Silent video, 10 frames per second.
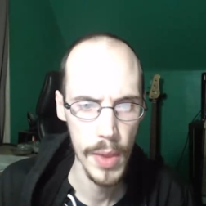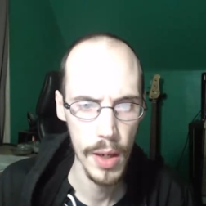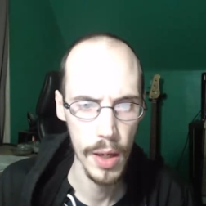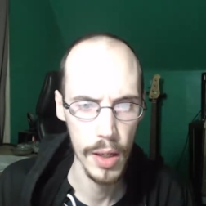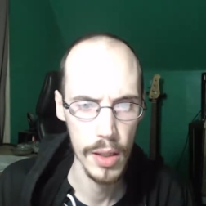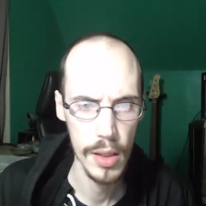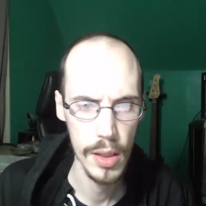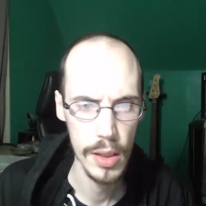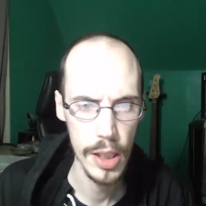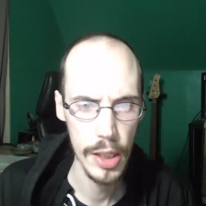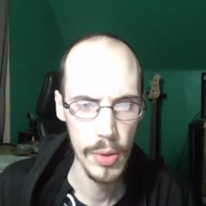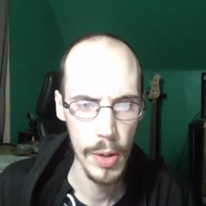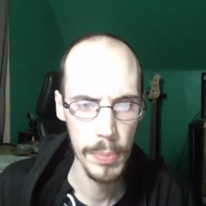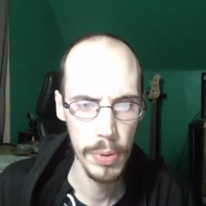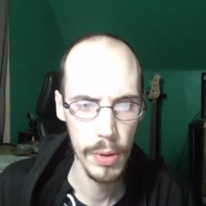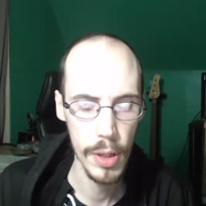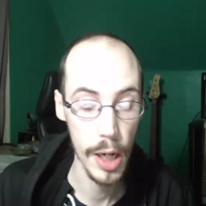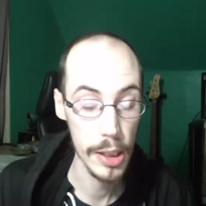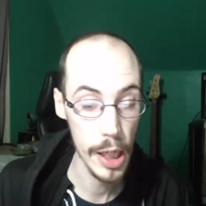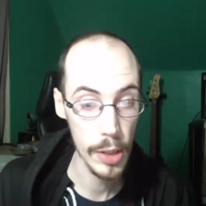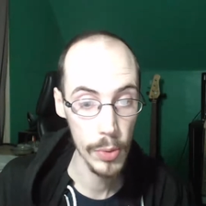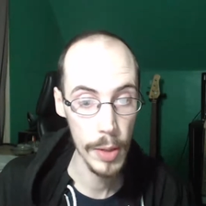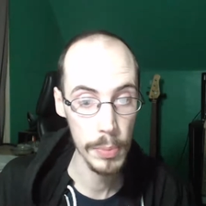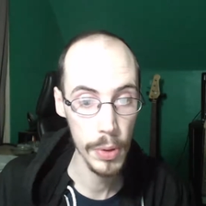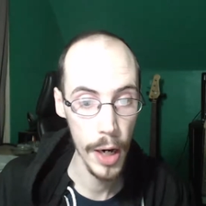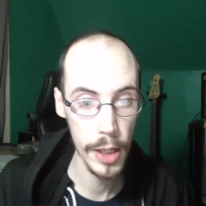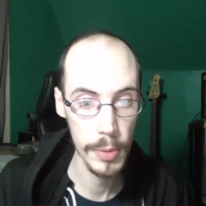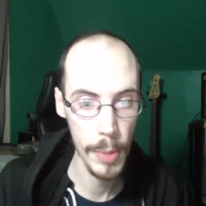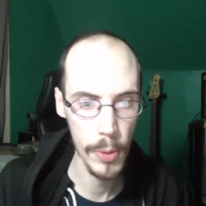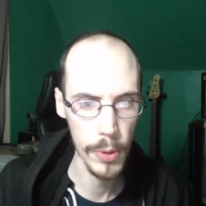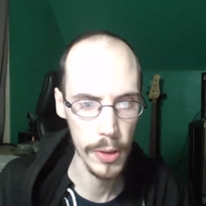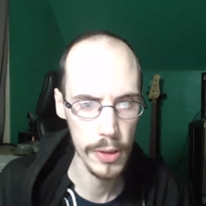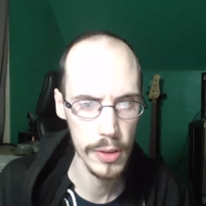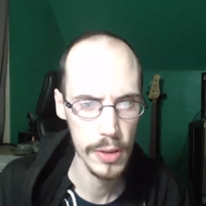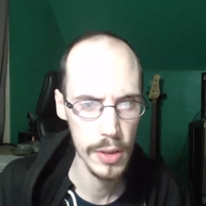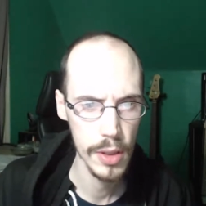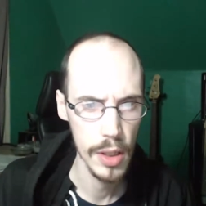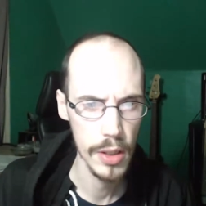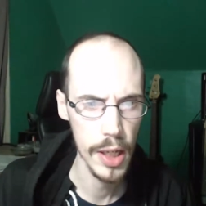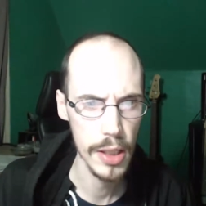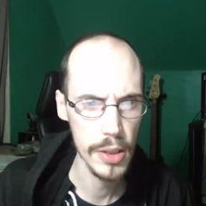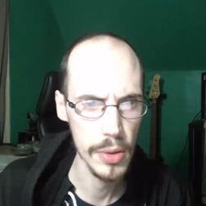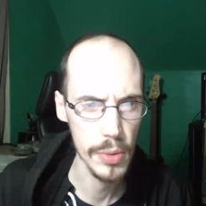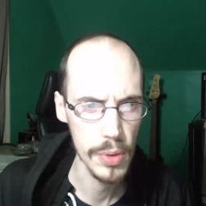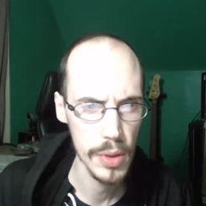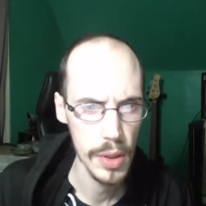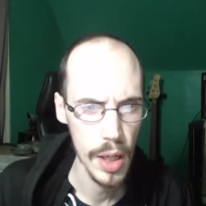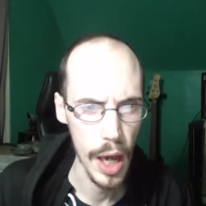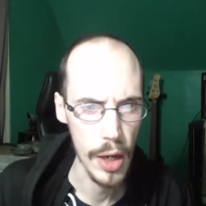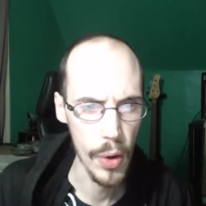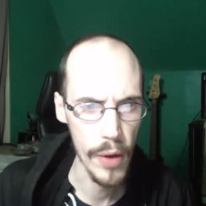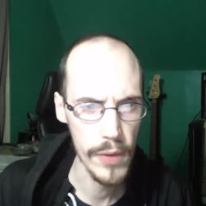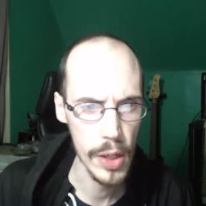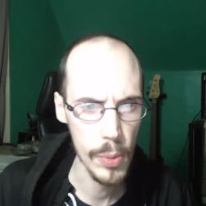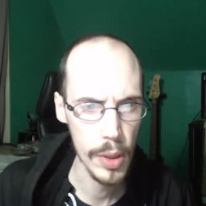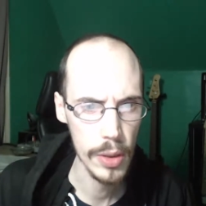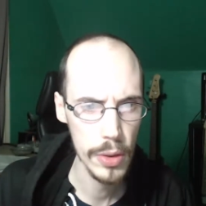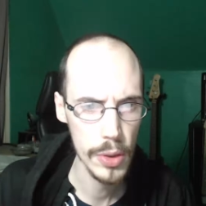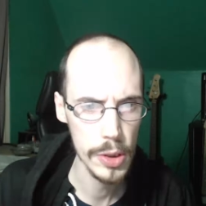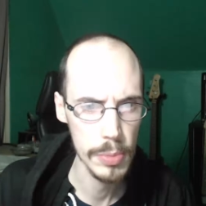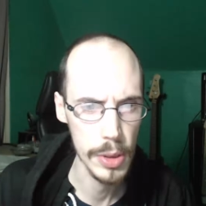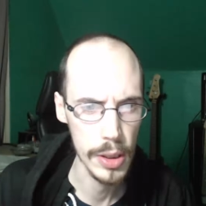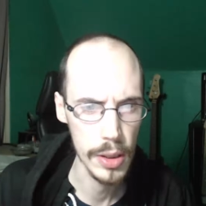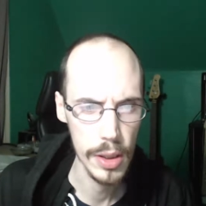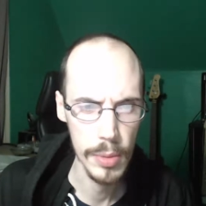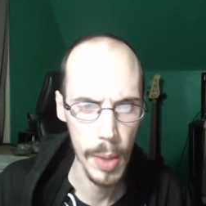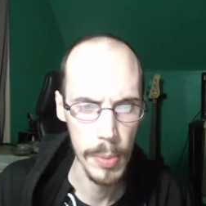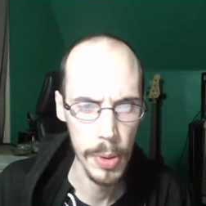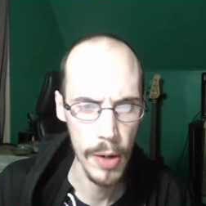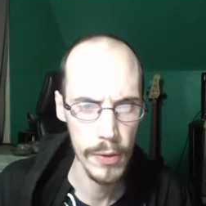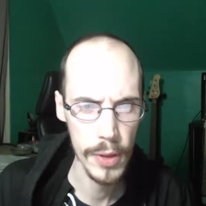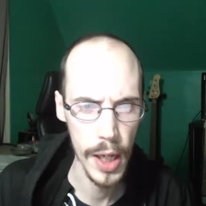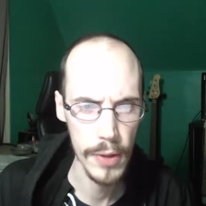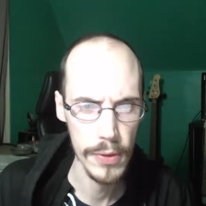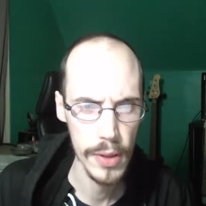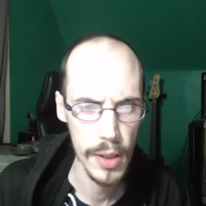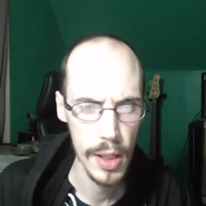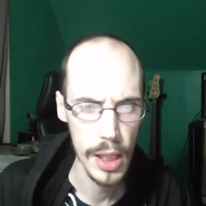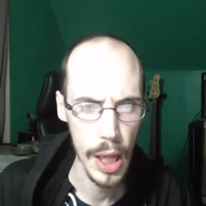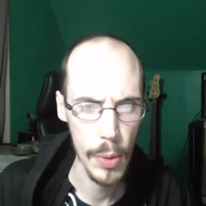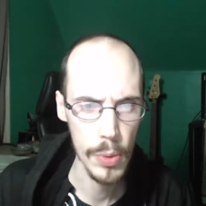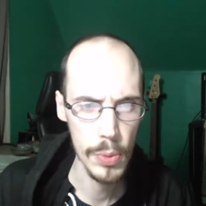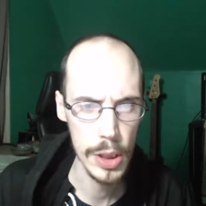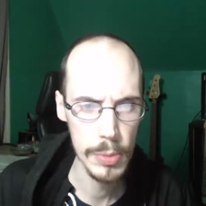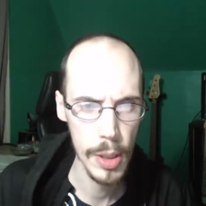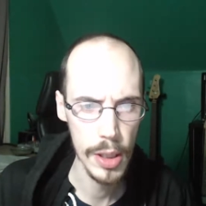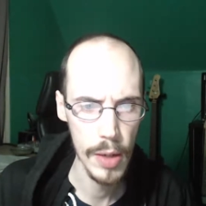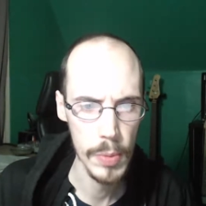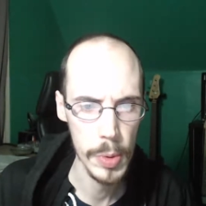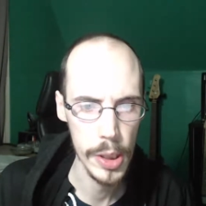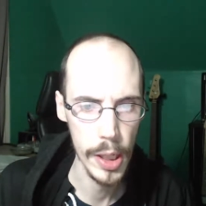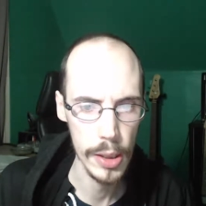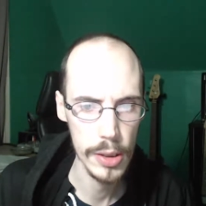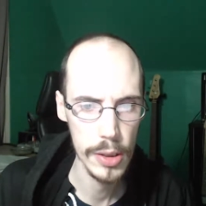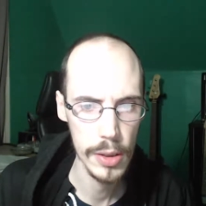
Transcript: I take great pride in my work. Unlike you, I don't have anyone close to me in my private life I would risk my life to protect.